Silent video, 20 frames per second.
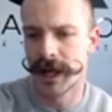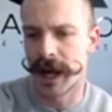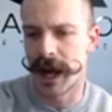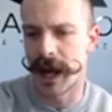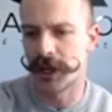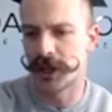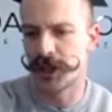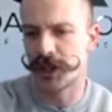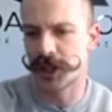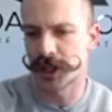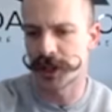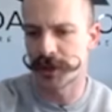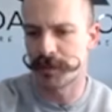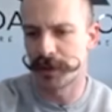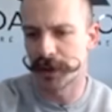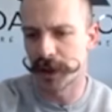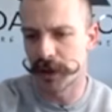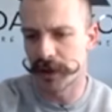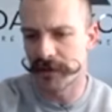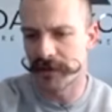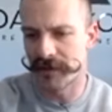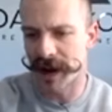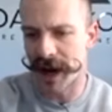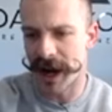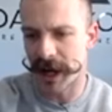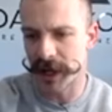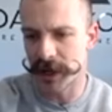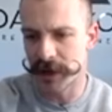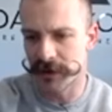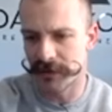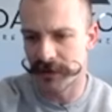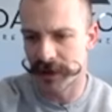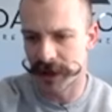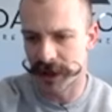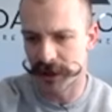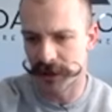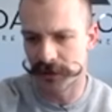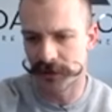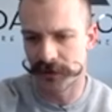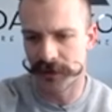And just below the value of it,
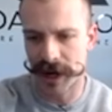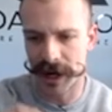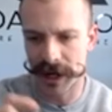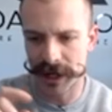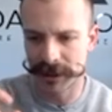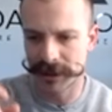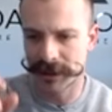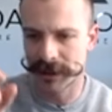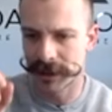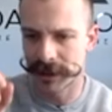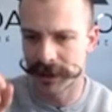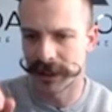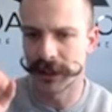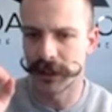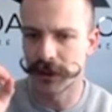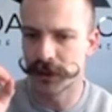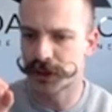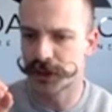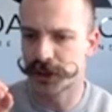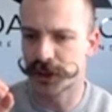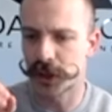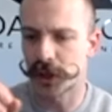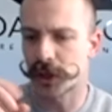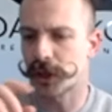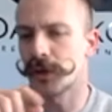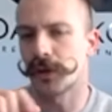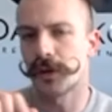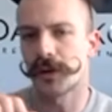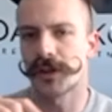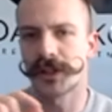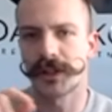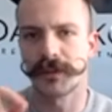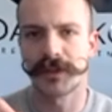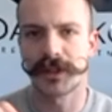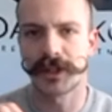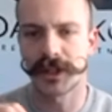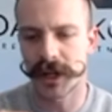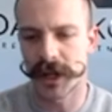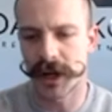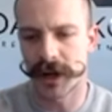you'll find a little circle or some
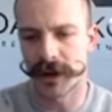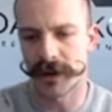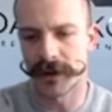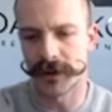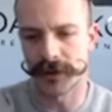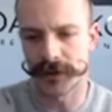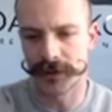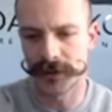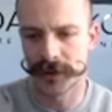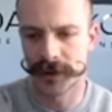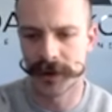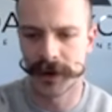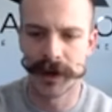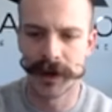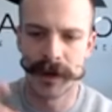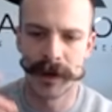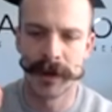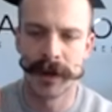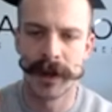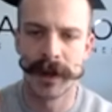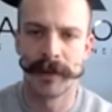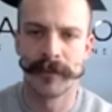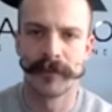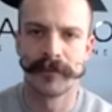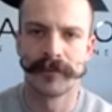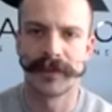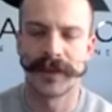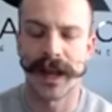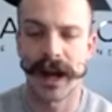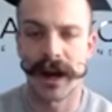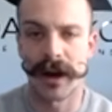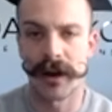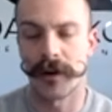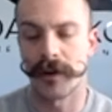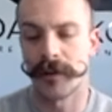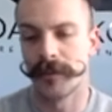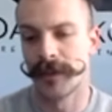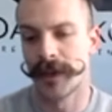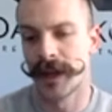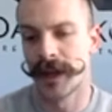stars.
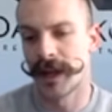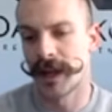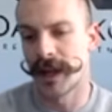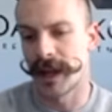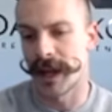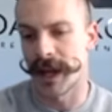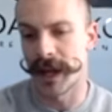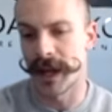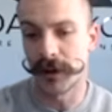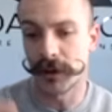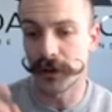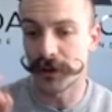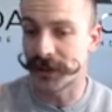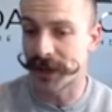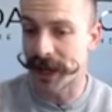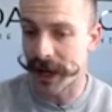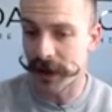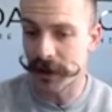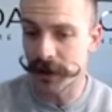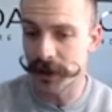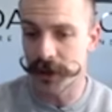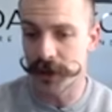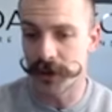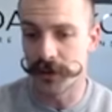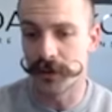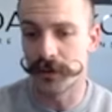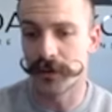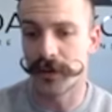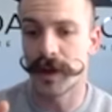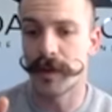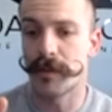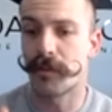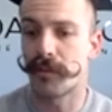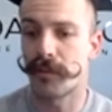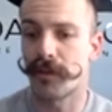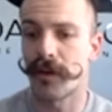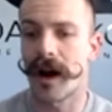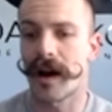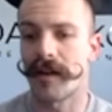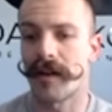Now, it'll tell you the
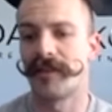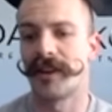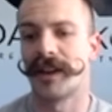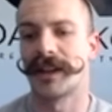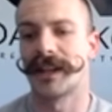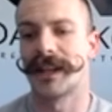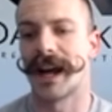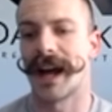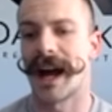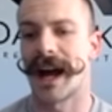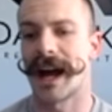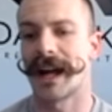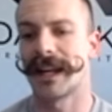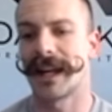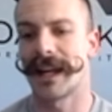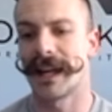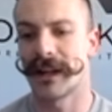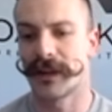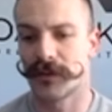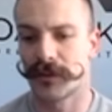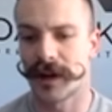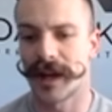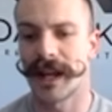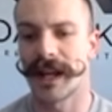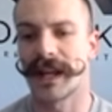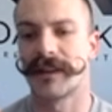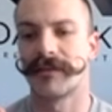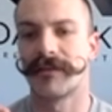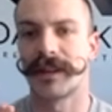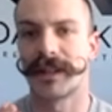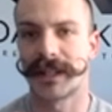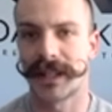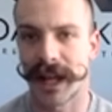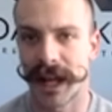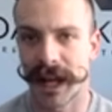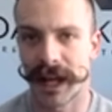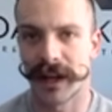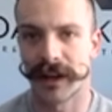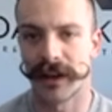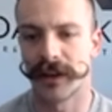profit at a grade of a
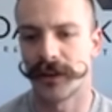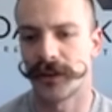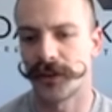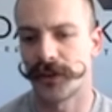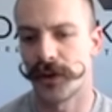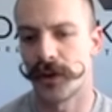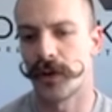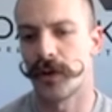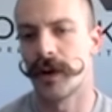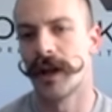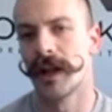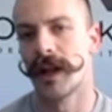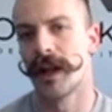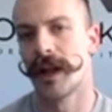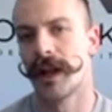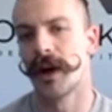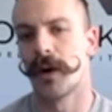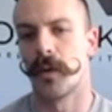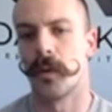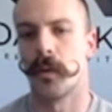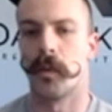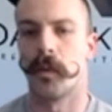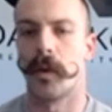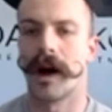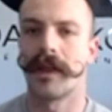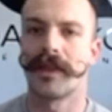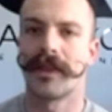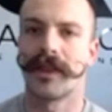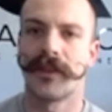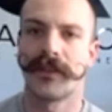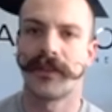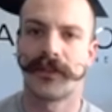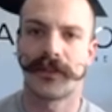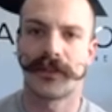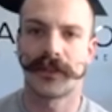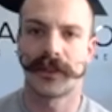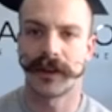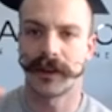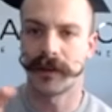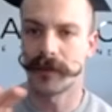10. So what this